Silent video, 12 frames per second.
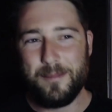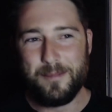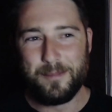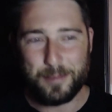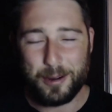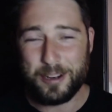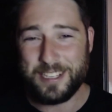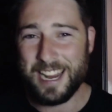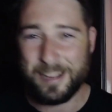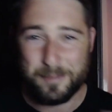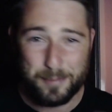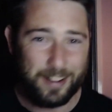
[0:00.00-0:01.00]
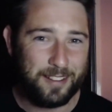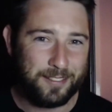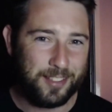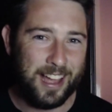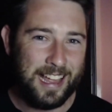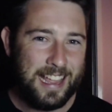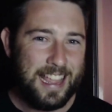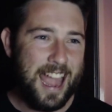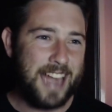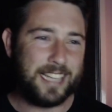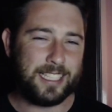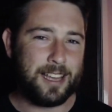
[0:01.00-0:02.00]
Project Butterfly,
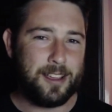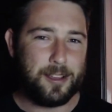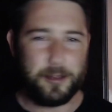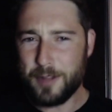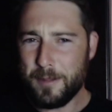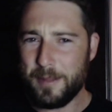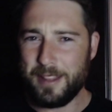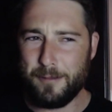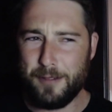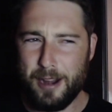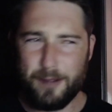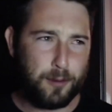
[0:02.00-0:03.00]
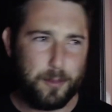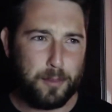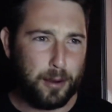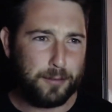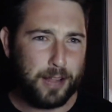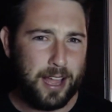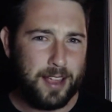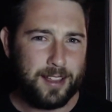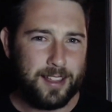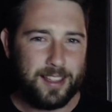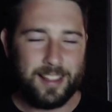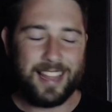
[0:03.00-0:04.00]
and he's like, you tell me that I'm fighting a real butterfly,
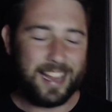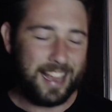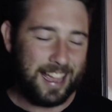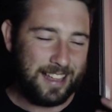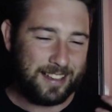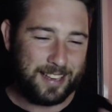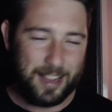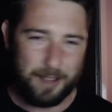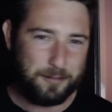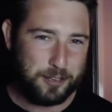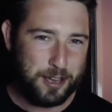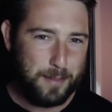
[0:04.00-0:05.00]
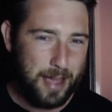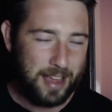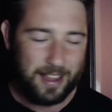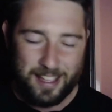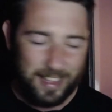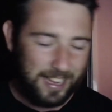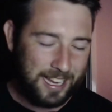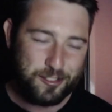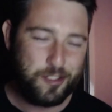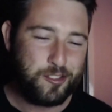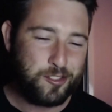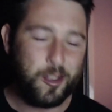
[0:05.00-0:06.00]
like, can I have a jetpack? Like, it's
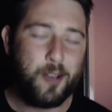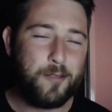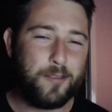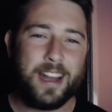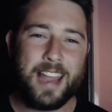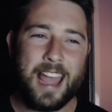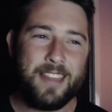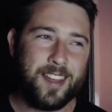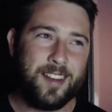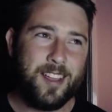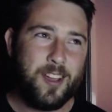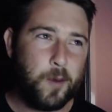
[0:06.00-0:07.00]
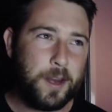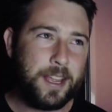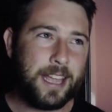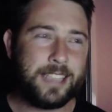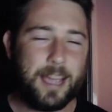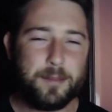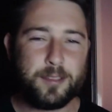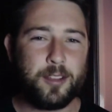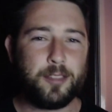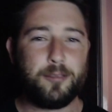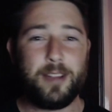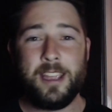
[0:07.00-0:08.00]
just so funny. And then when you get to episode
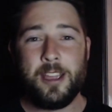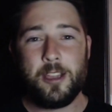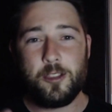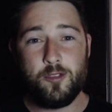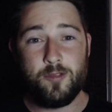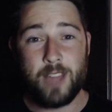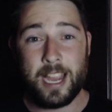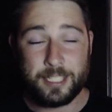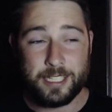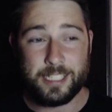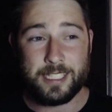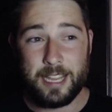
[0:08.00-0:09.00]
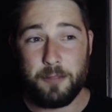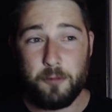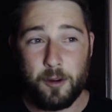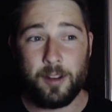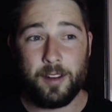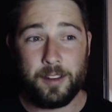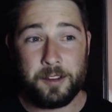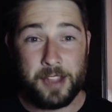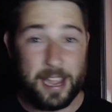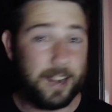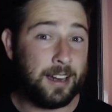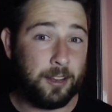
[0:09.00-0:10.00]
3, you actually see what, you
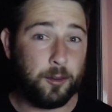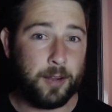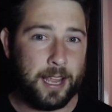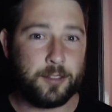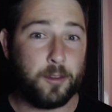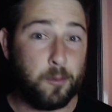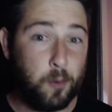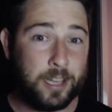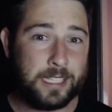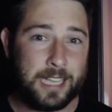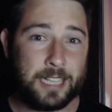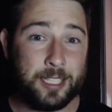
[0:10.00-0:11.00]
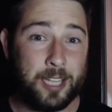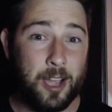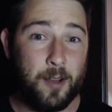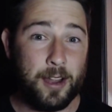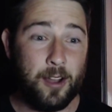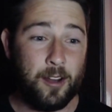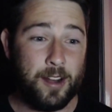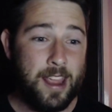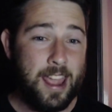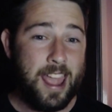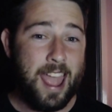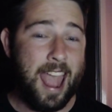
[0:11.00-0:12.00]
get a little hint of what is actually going on,
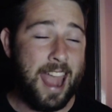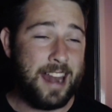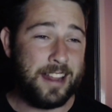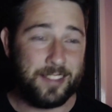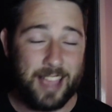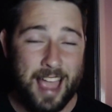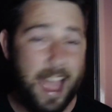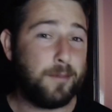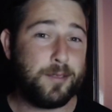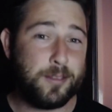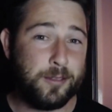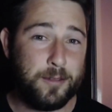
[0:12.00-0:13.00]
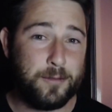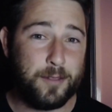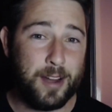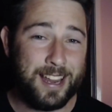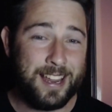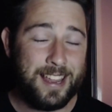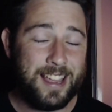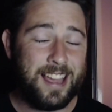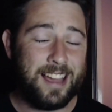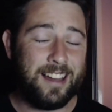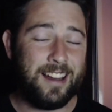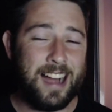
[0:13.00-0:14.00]
and it's absolutely funny.
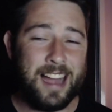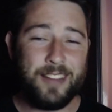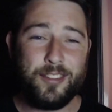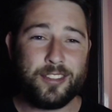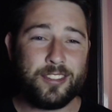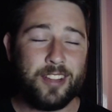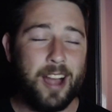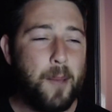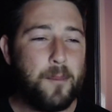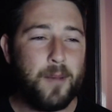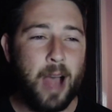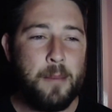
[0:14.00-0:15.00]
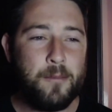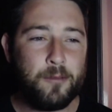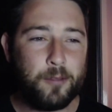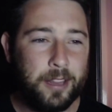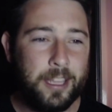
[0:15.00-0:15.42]
I'm really